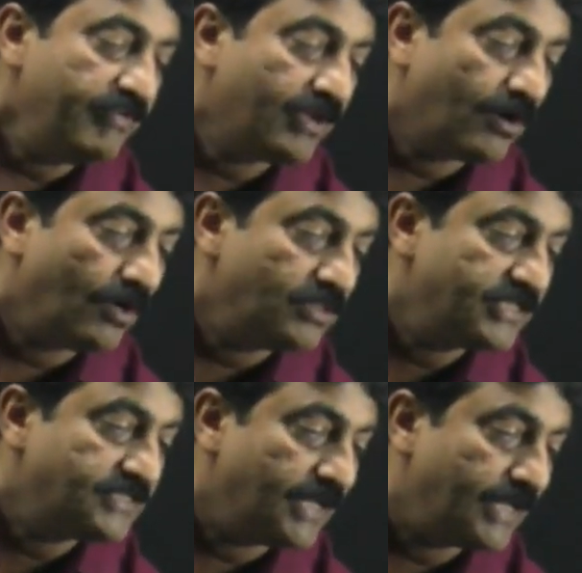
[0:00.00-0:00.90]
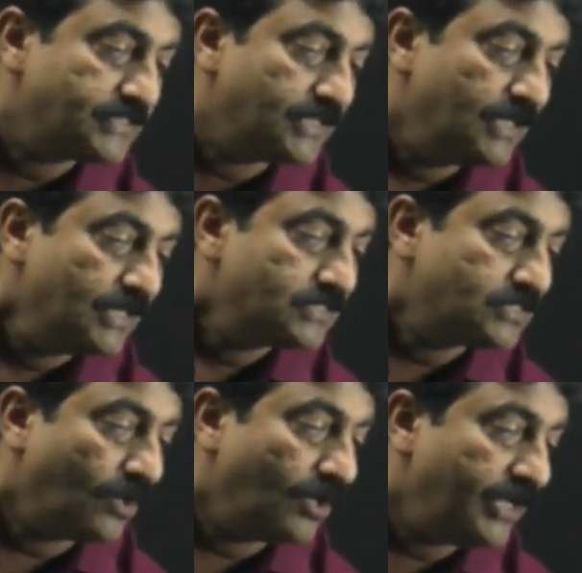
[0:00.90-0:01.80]
we call this as
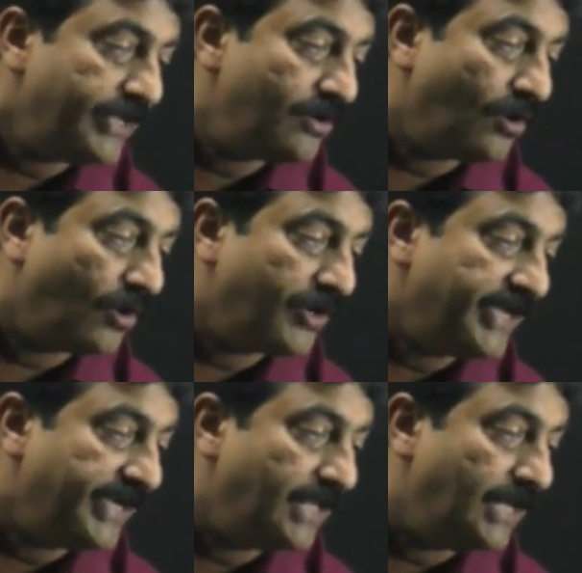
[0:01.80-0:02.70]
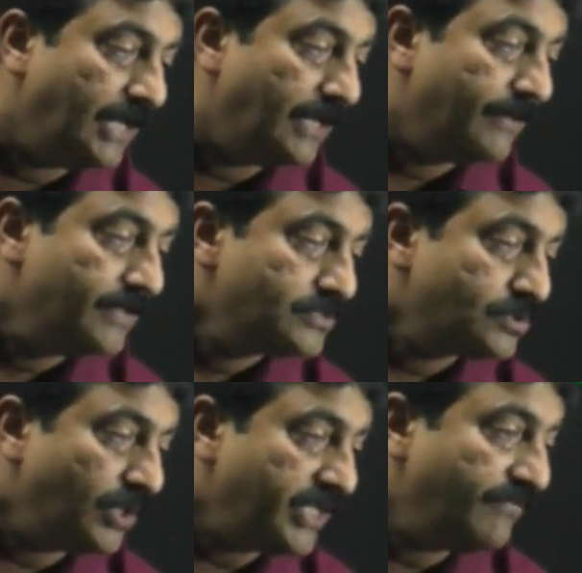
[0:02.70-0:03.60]
solenoidal.
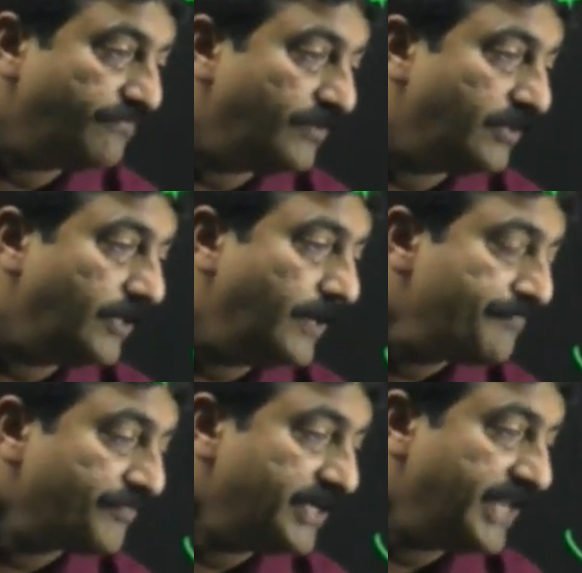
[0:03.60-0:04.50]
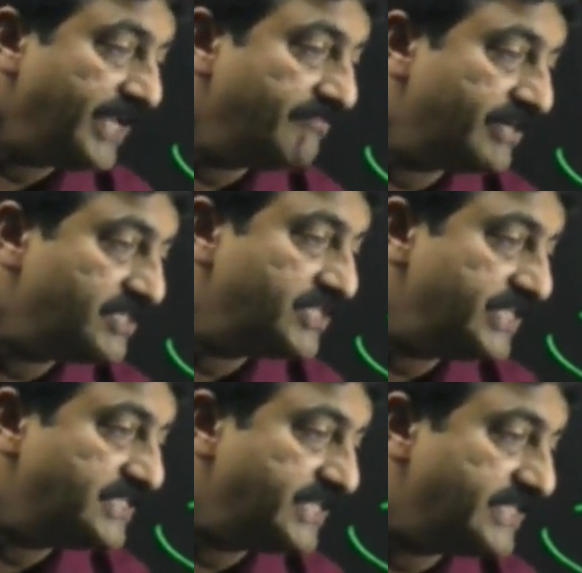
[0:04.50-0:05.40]
So if
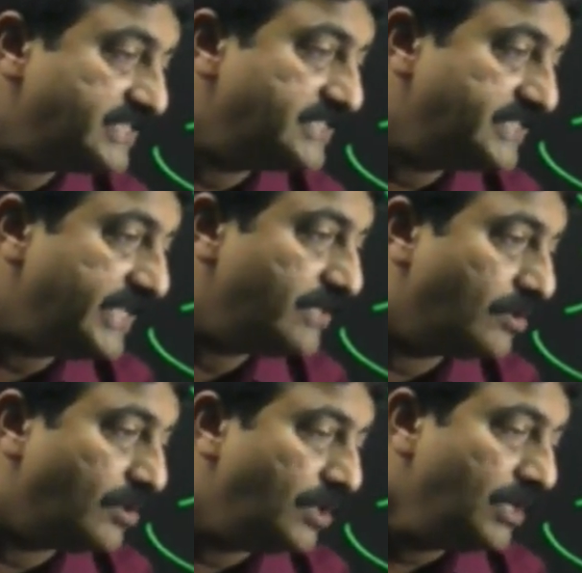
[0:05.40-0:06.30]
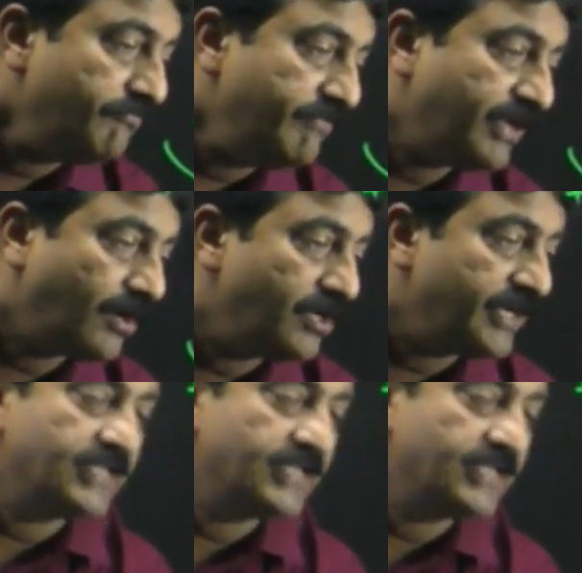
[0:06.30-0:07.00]
divergence is zero, we call it